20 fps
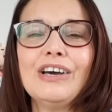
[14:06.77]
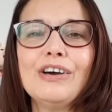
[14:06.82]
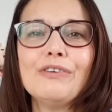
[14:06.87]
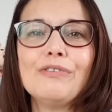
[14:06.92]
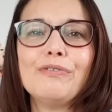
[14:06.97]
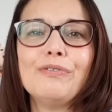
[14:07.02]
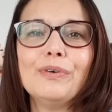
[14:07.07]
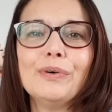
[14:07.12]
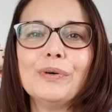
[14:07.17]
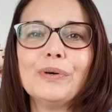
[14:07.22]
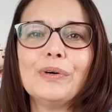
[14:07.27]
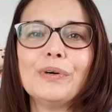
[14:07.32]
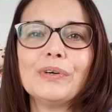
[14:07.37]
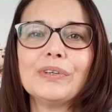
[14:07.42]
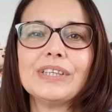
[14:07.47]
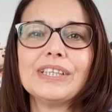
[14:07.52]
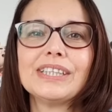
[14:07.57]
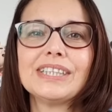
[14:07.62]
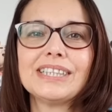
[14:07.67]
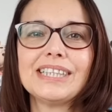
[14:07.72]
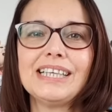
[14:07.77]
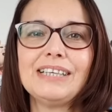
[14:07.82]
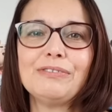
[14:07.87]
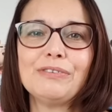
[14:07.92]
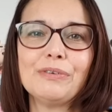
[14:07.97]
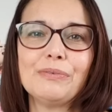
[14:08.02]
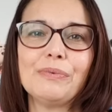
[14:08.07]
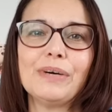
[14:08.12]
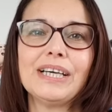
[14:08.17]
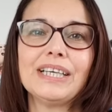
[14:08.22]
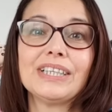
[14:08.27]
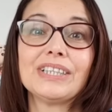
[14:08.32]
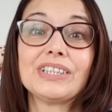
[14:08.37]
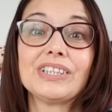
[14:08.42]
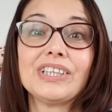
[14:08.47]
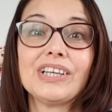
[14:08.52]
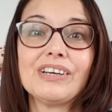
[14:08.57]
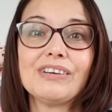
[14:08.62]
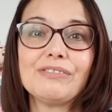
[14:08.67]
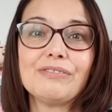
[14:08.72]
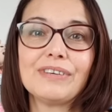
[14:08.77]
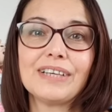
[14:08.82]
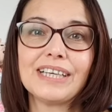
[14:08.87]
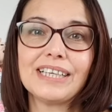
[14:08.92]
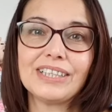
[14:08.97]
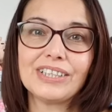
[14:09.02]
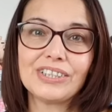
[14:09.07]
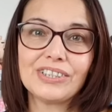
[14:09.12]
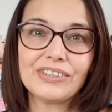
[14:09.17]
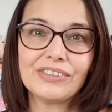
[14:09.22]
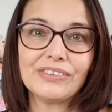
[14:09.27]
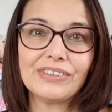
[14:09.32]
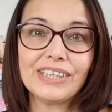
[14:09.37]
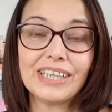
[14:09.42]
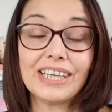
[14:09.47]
for the Stephen West Snowflake Shawl,